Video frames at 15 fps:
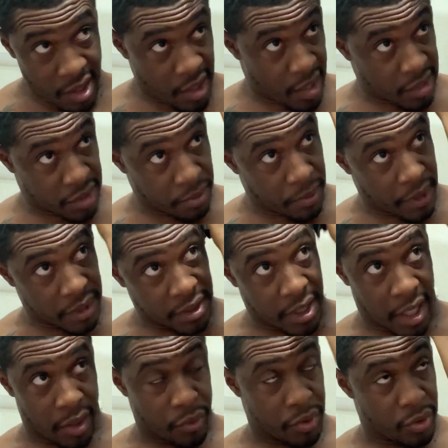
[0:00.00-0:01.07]
It's amazing
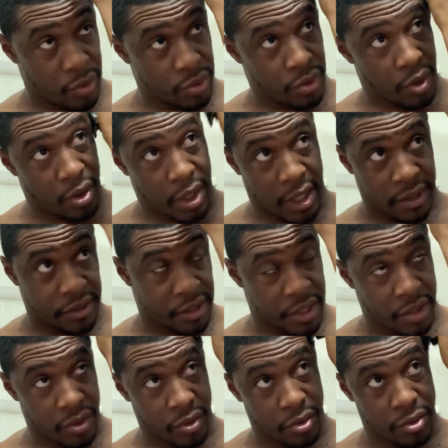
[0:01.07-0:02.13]
how we use all our
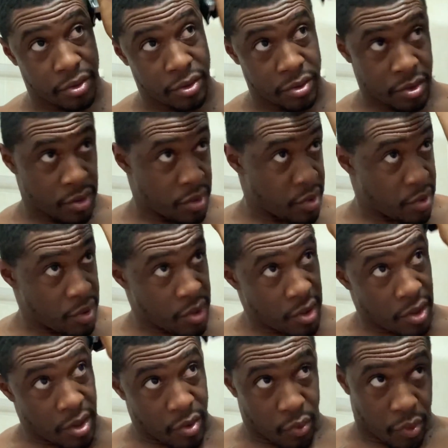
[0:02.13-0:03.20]
skills
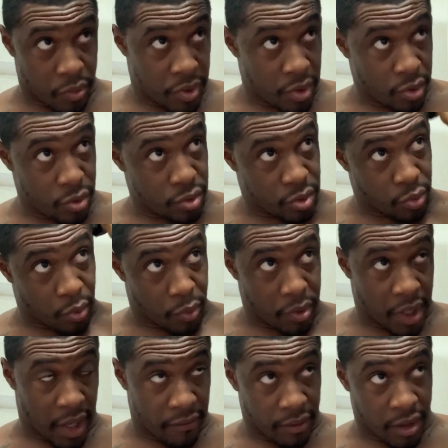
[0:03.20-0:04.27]
when we
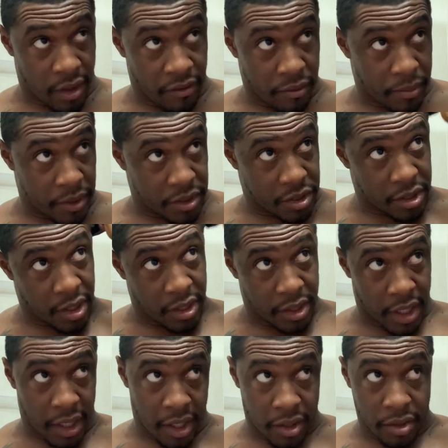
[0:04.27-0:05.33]
have a government
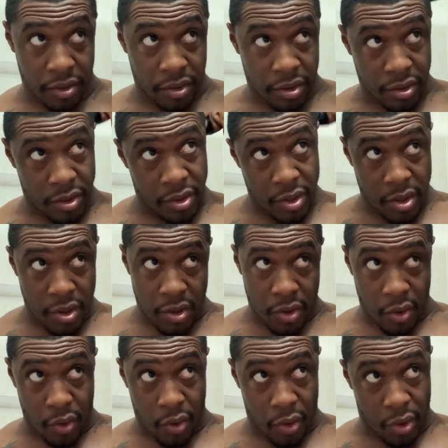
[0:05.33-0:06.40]
shutdown,
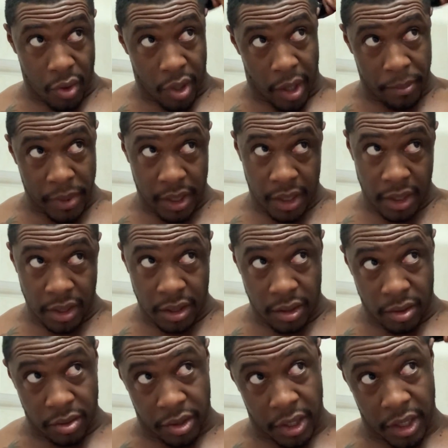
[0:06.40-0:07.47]
or I mean any
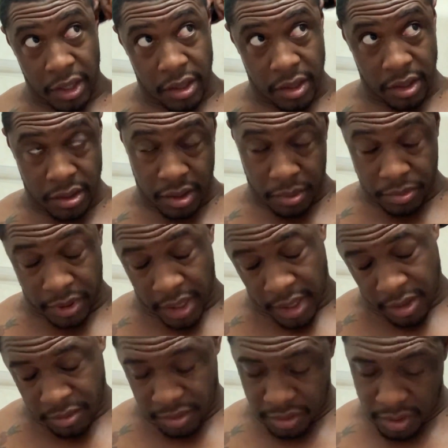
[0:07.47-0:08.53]
little thing can
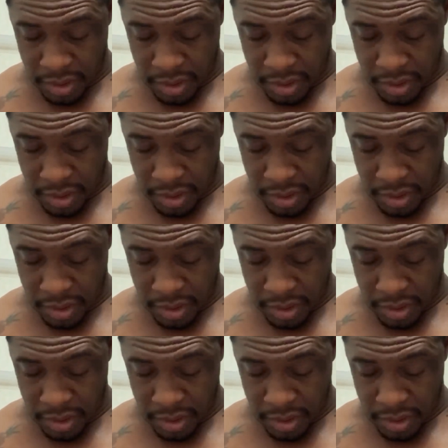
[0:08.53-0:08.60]
sometimes